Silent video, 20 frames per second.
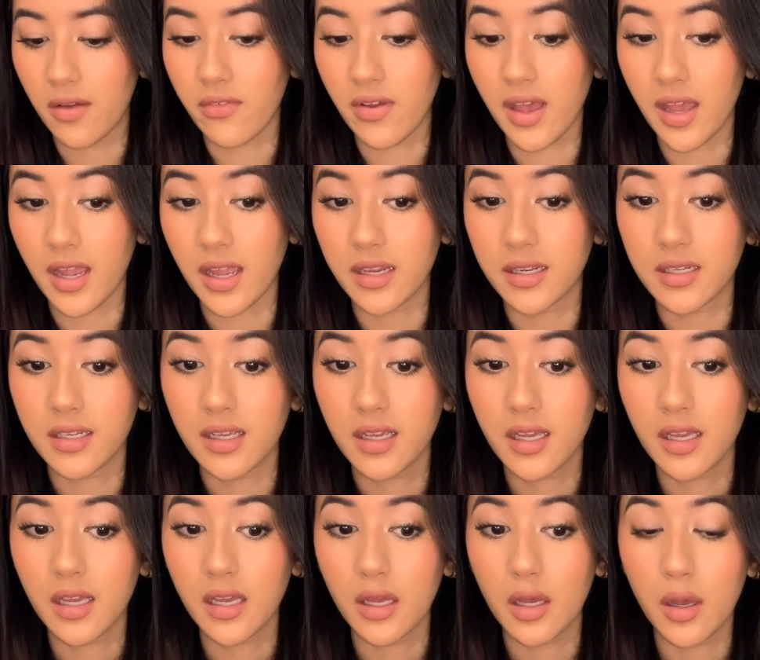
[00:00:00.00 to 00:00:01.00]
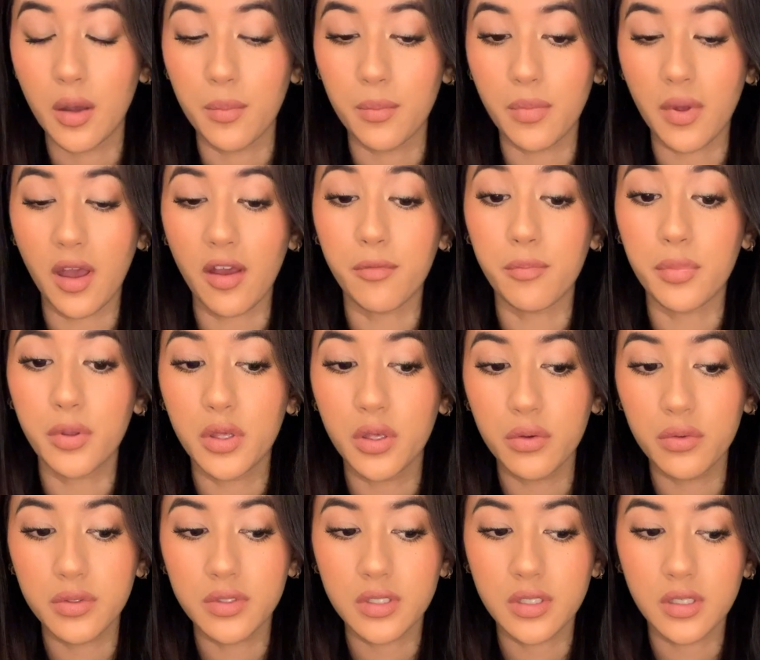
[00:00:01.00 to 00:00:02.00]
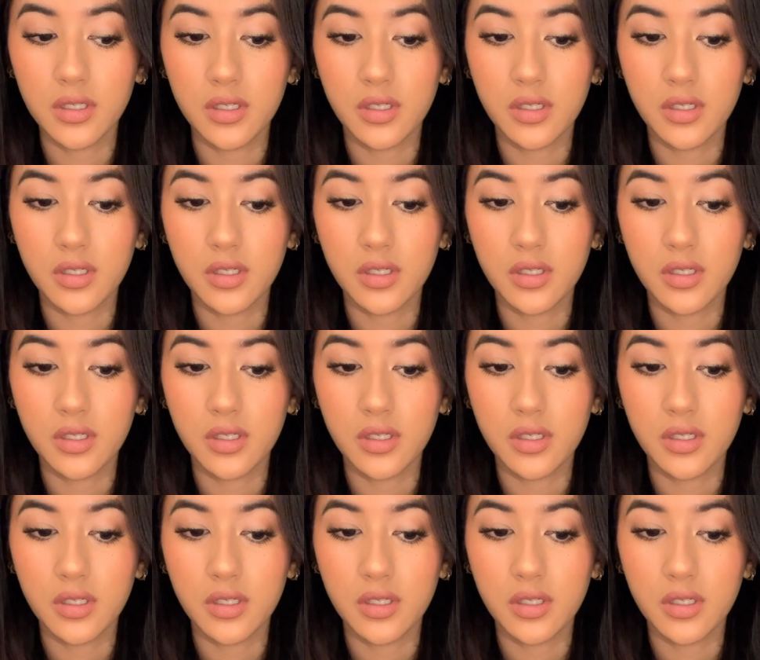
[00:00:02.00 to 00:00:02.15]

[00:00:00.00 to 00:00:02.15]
had, I've puked